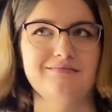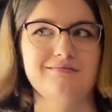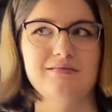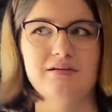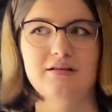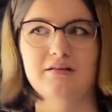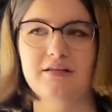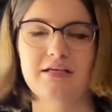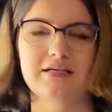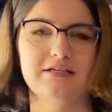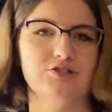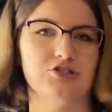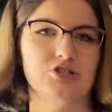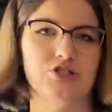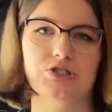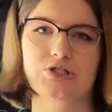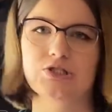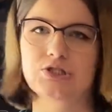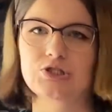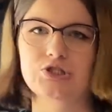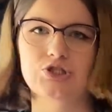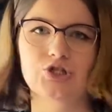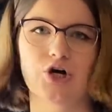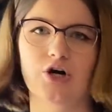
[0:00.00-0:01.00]
like just
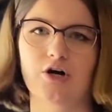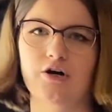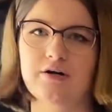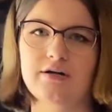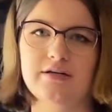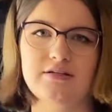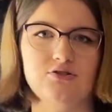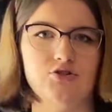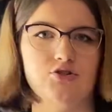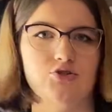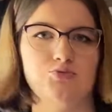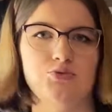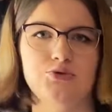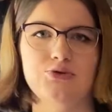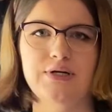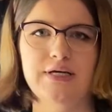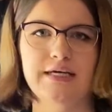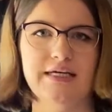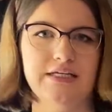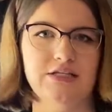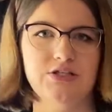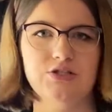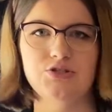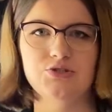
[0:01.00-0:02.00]
a jar and spoon
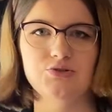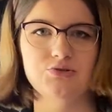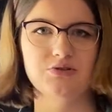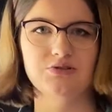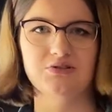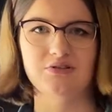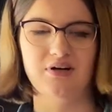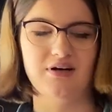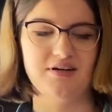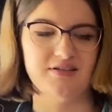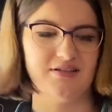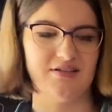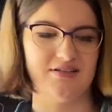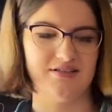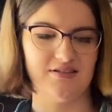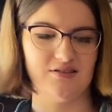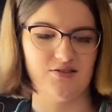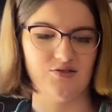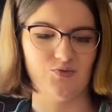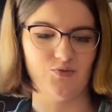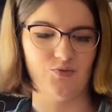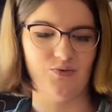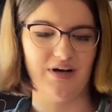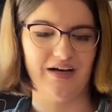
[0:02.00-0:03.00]
it into your lattes
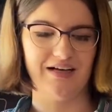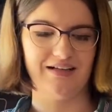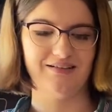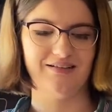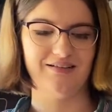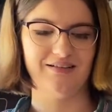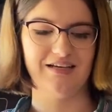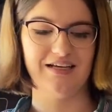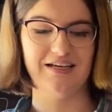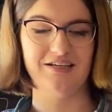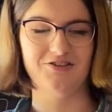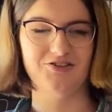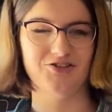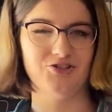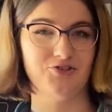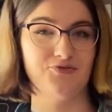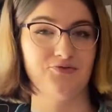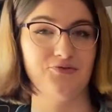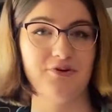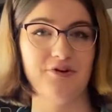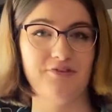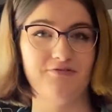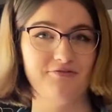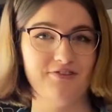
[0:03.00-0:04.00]
as well. It's just
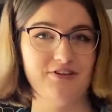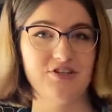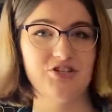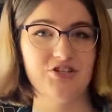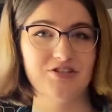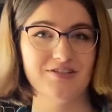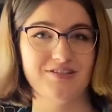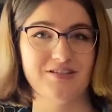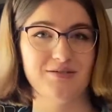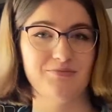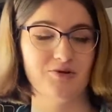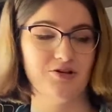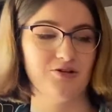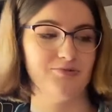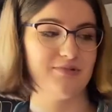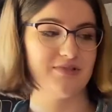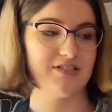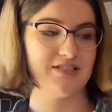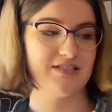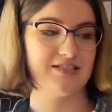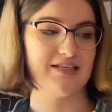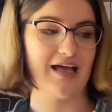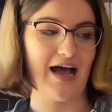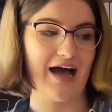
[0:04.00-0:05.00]
for efficiency
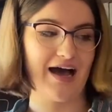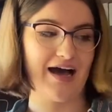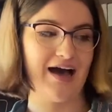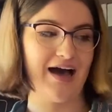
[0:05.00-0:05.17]
purposes.